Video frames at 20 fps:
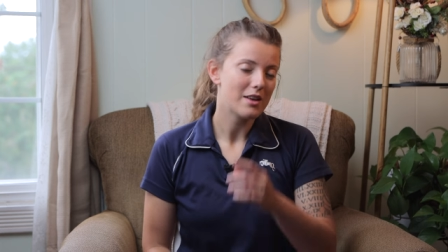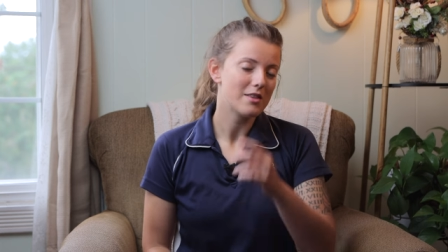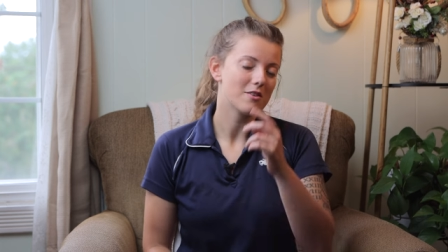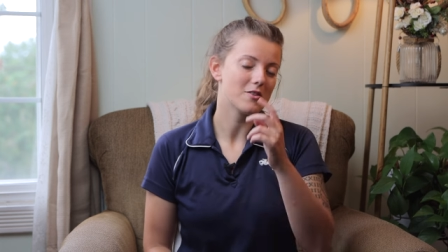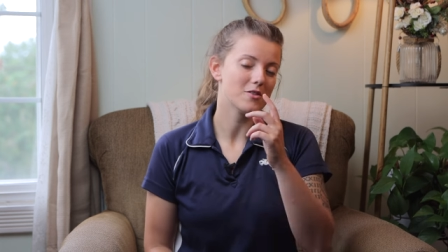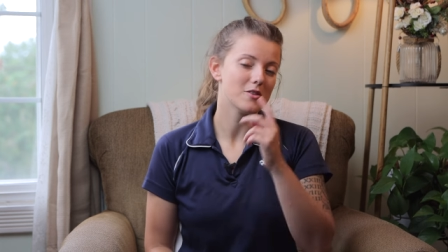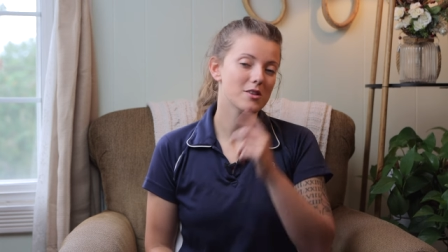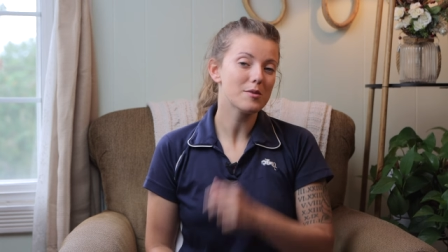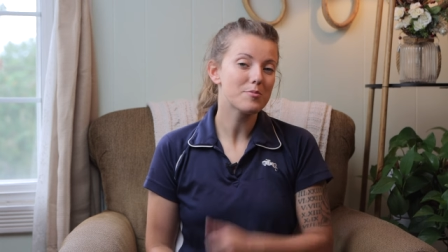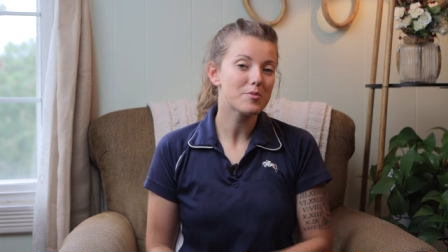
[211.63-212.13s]

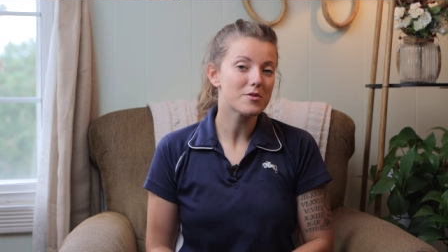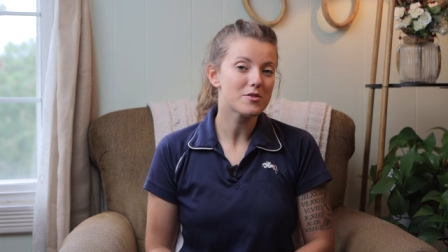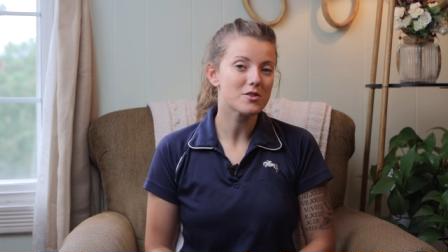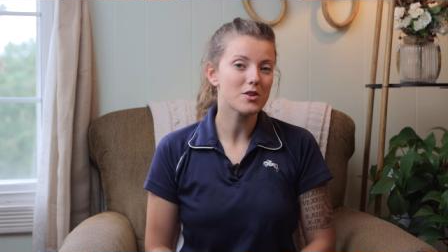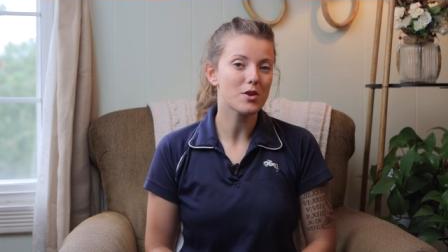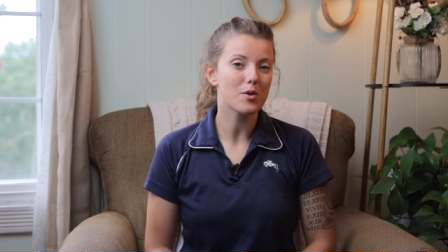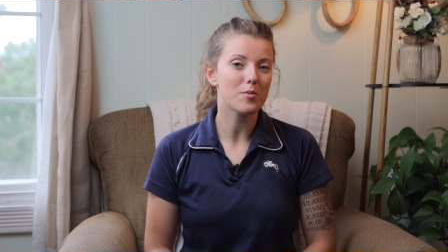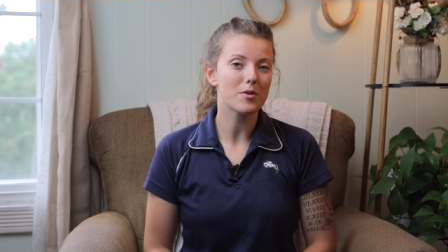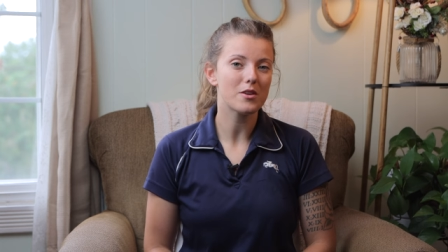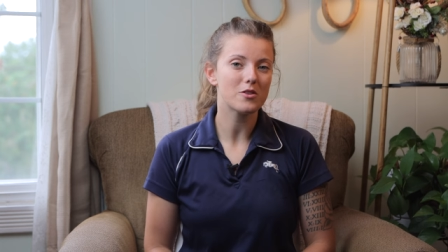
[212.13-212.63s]
their lip is
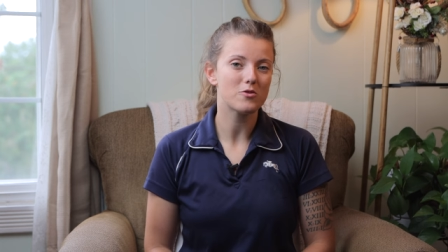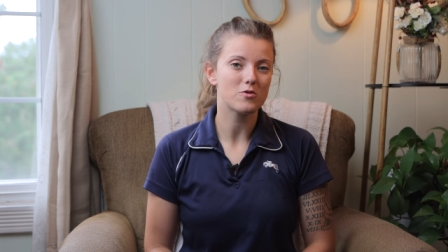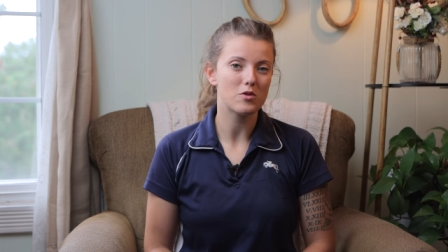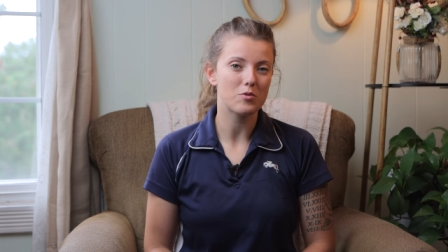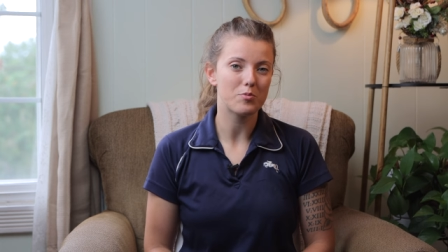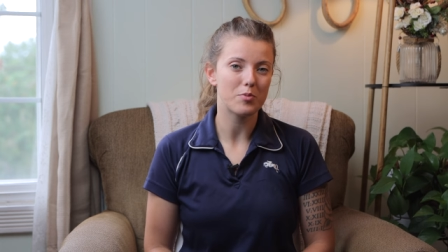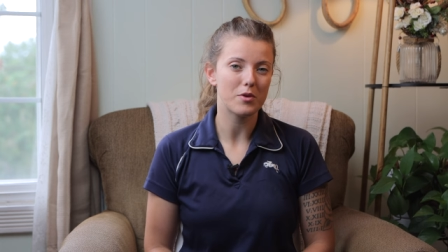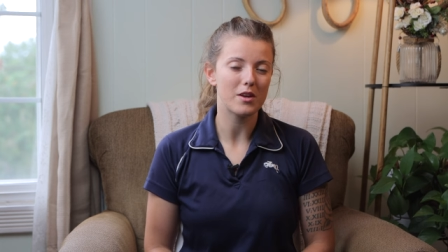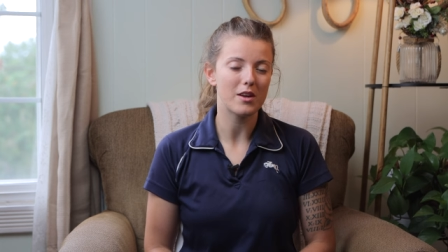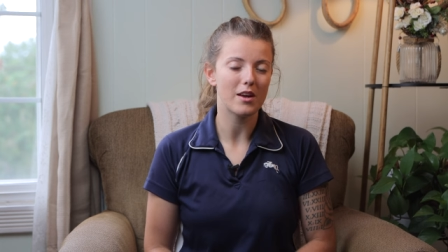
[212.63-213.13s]
gonna be
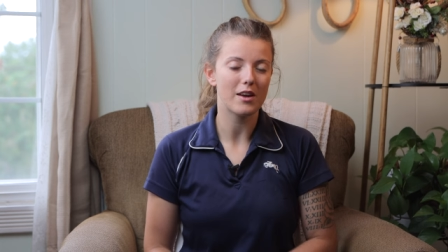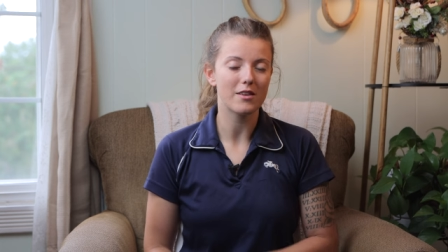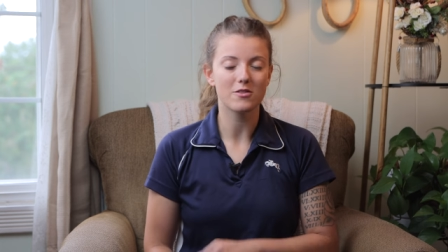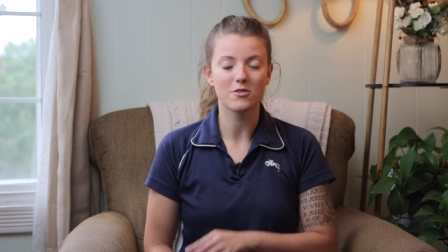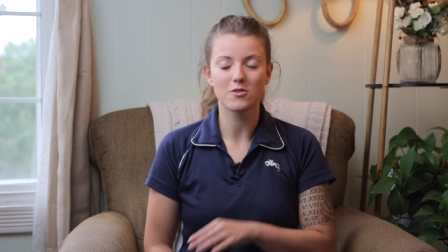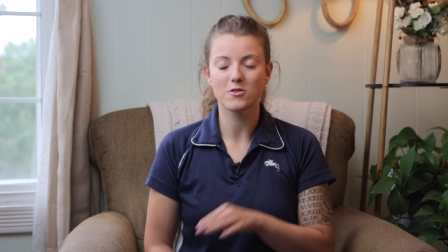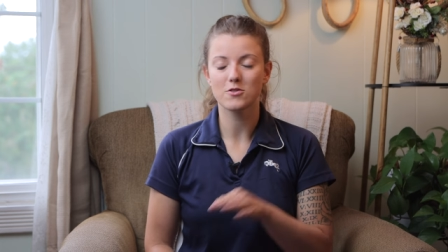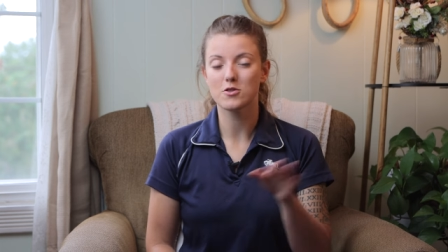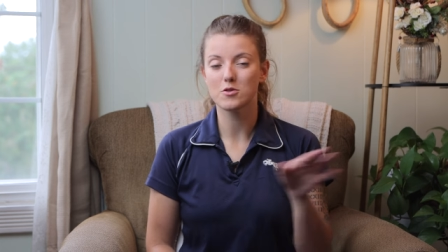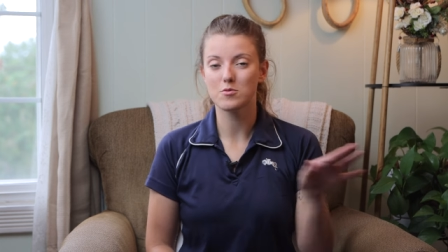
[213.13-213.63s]
droopy and
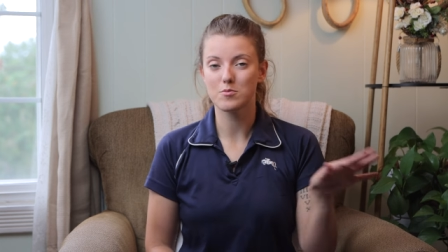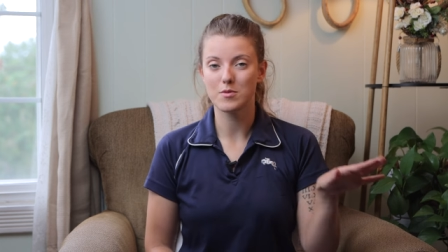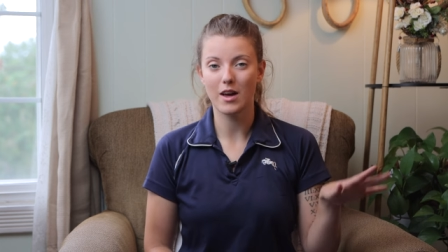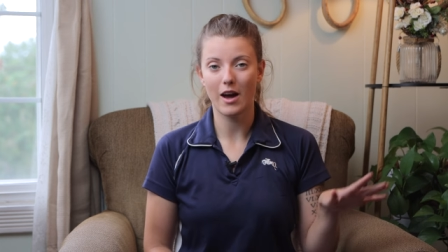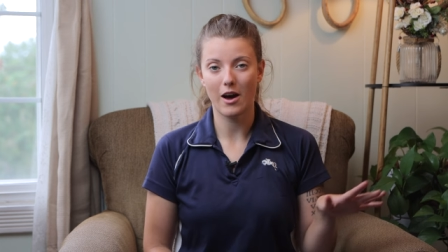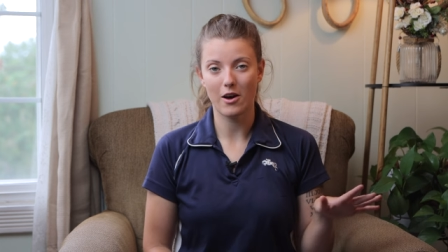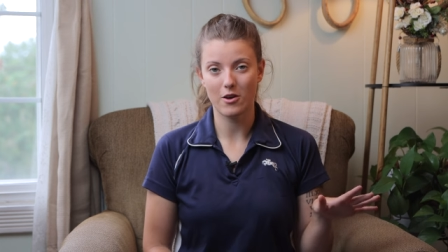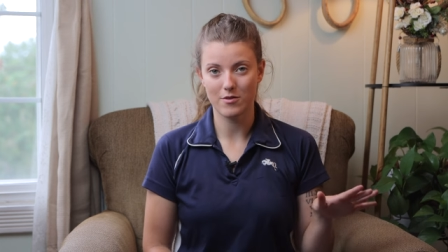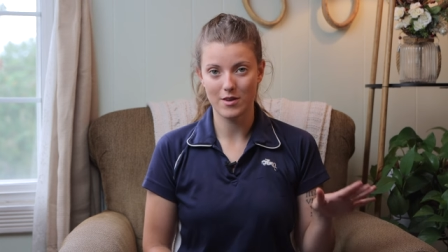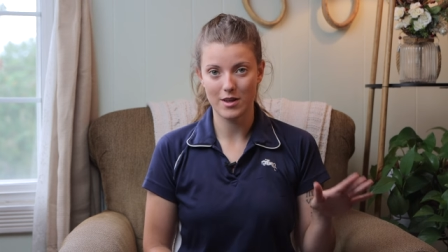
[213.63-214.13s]
they're just gonna be
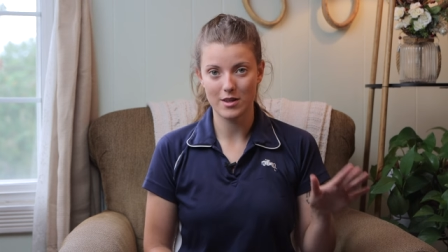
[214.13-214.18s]
out of